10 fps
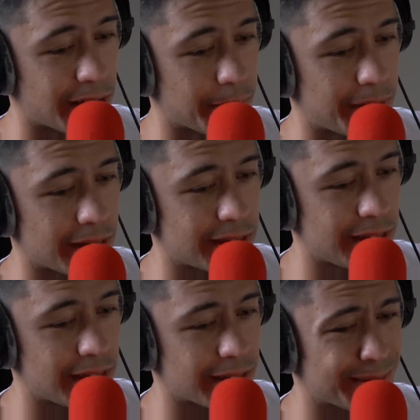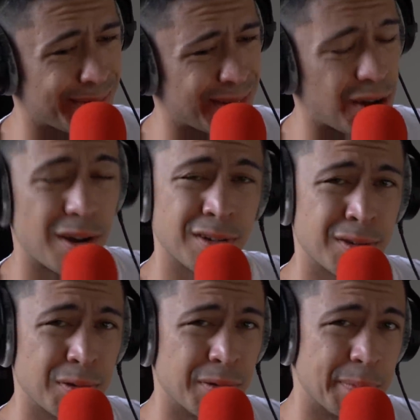up that she uh,
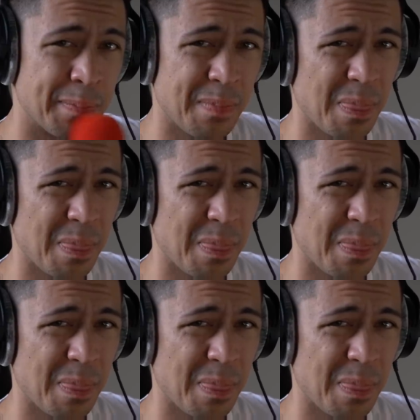talks to him.